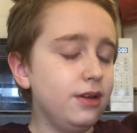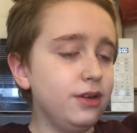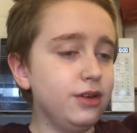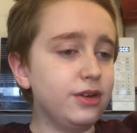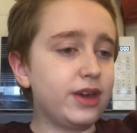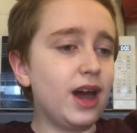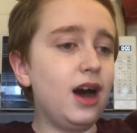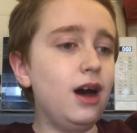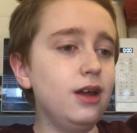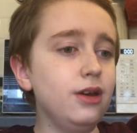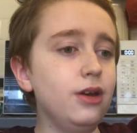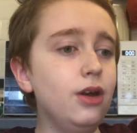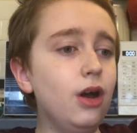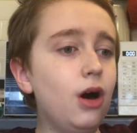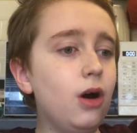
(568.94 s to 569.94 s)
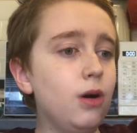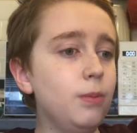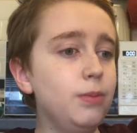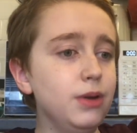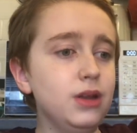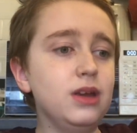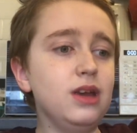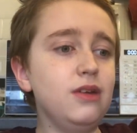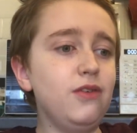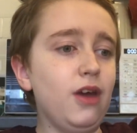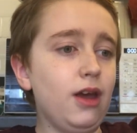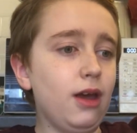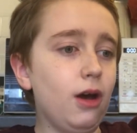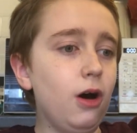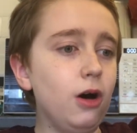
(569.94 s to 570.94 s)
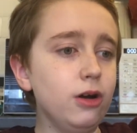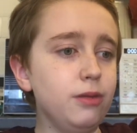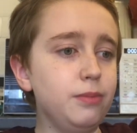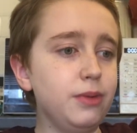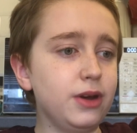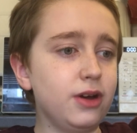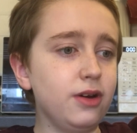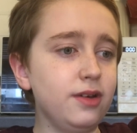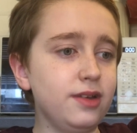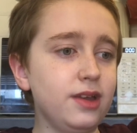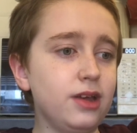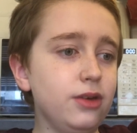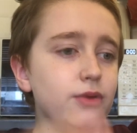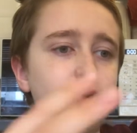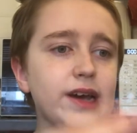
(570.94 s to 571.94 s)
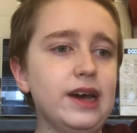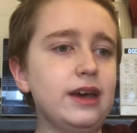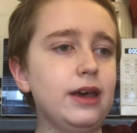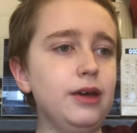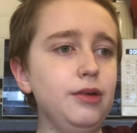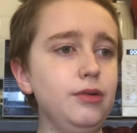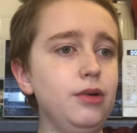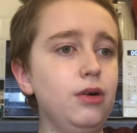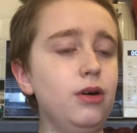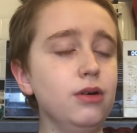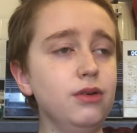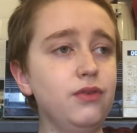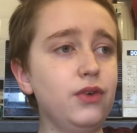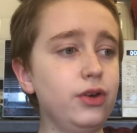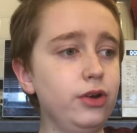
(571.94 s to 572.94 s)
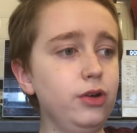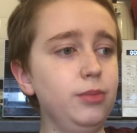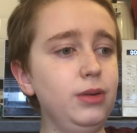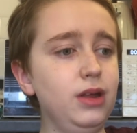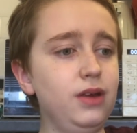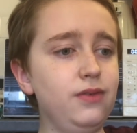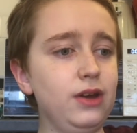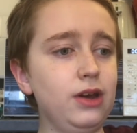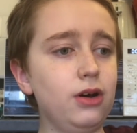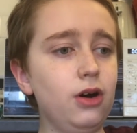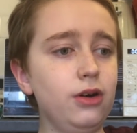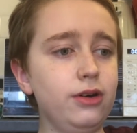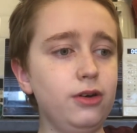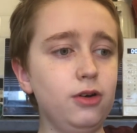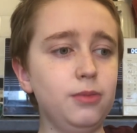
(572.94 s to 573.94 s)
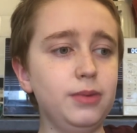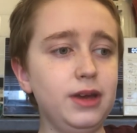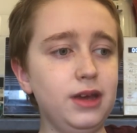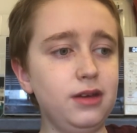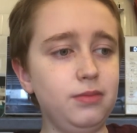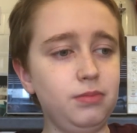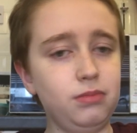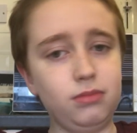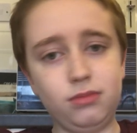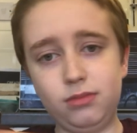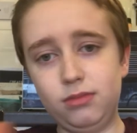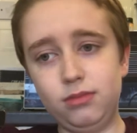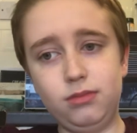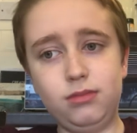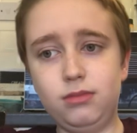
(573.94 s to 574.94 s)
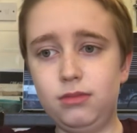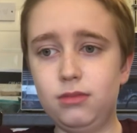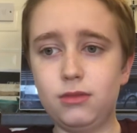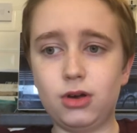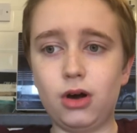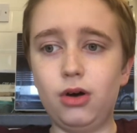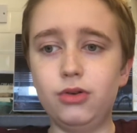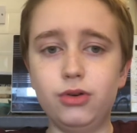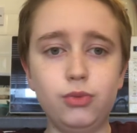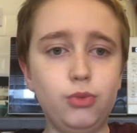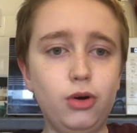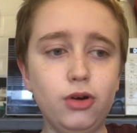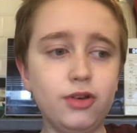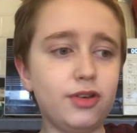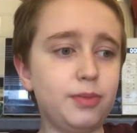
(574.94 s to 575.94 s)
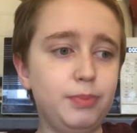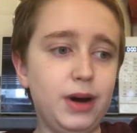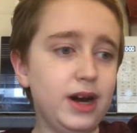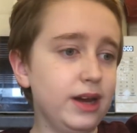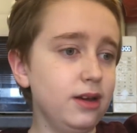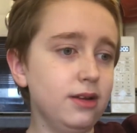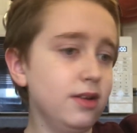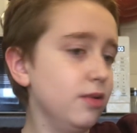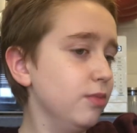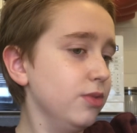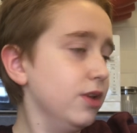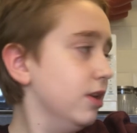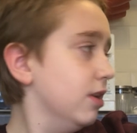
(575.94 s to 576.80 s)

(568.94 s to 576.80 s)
You can't not believe in God, because then you'll get killed. Or if you do believe in God, you'll be called a wuss bag or something.